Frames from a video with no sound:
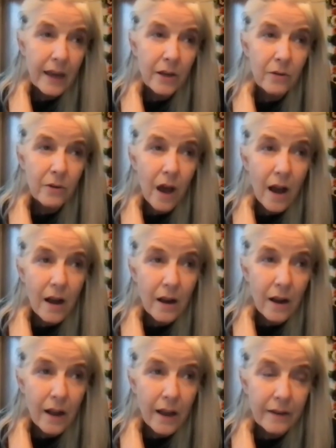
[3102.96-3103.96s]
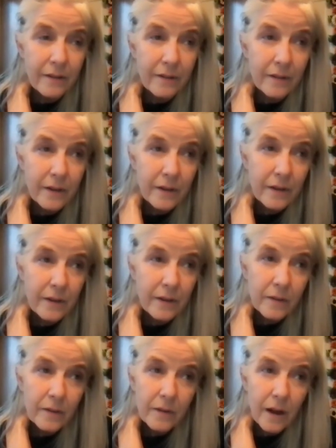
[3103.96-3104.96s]
and you knock on
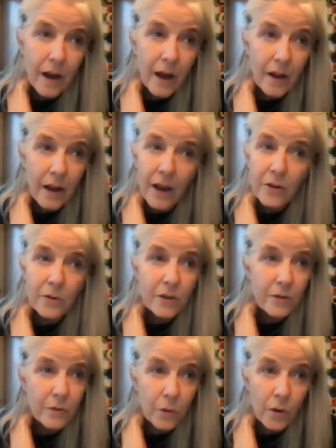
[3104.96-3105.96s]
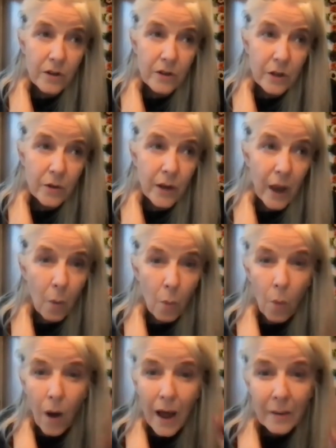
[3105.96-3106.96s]
hundreds of doors and you get
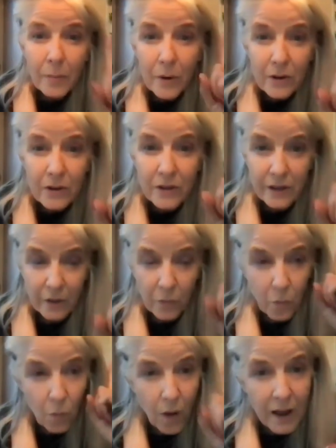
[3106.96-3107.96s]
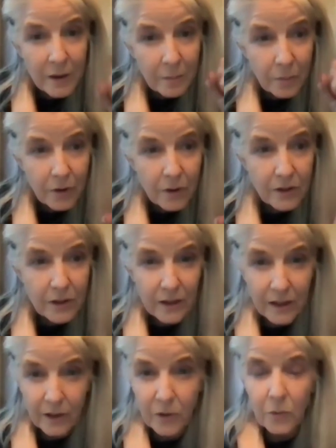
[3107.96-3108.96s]
one person
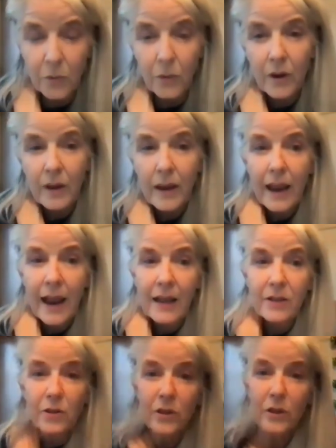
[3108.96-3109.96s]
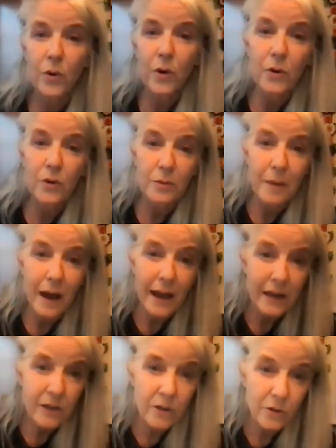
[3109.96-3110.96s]
who answers the door, whose
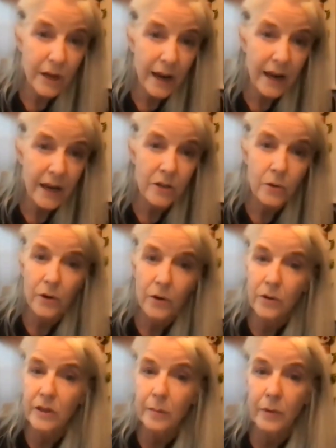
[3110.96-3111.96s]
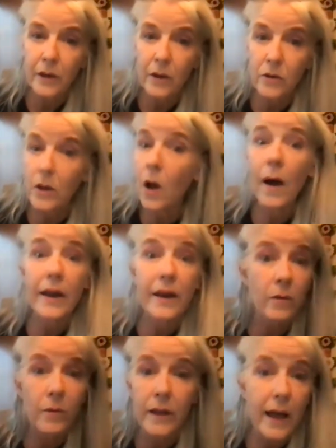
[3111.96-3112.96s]
mind you change, or who simply goes, "Oh, I
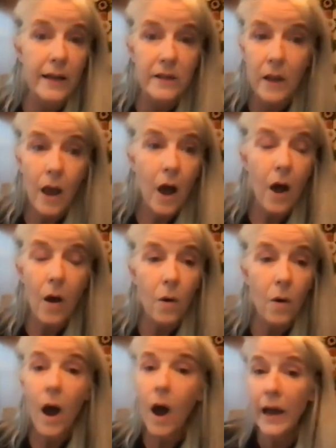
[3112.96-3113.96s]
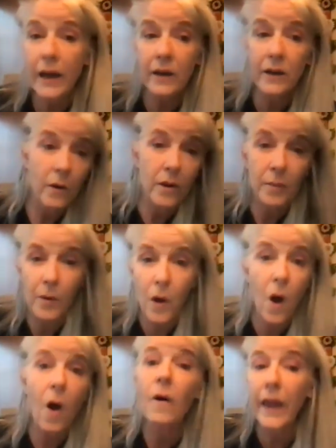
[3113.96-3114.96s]
didn't realize. Oh, I didn't know where the pole.
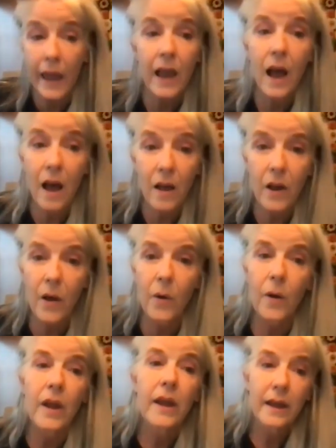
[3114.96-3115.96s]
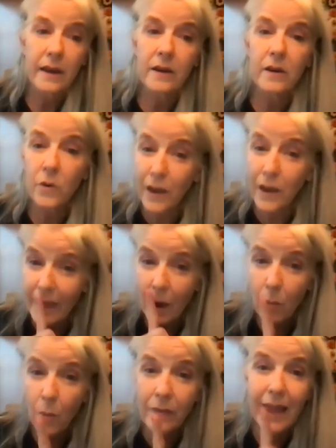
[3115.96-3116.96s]
Oh, okay, I'll go." And you get
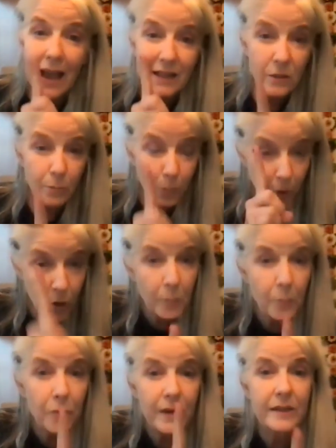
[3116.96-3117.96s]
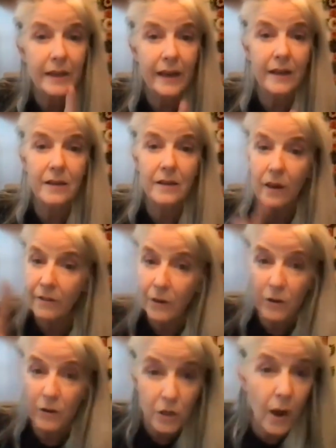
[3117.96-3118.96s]
that one. That's per precinct. If
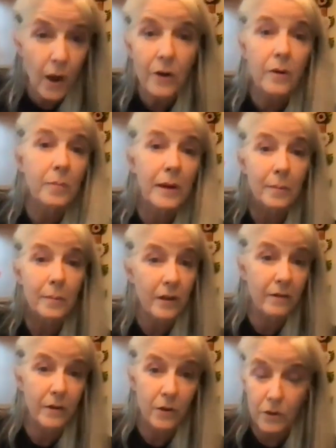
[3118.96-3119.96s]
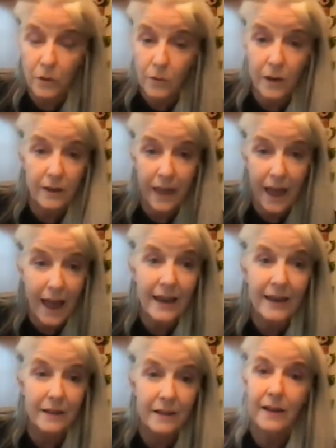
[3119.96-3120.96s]
there's 200 people of you doing
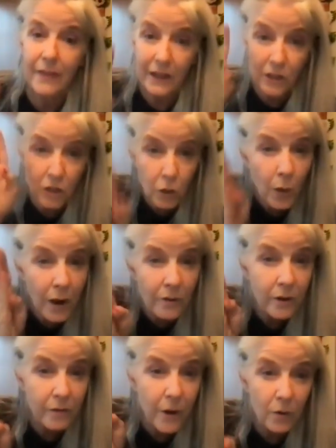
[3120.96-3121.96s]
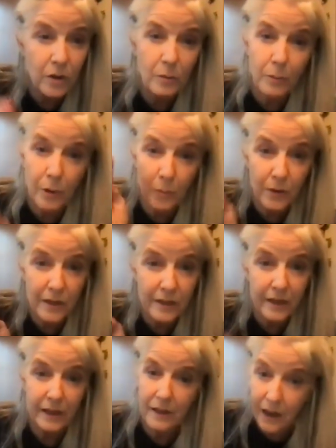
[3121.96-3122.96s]
that, that's 200 votes per precinct,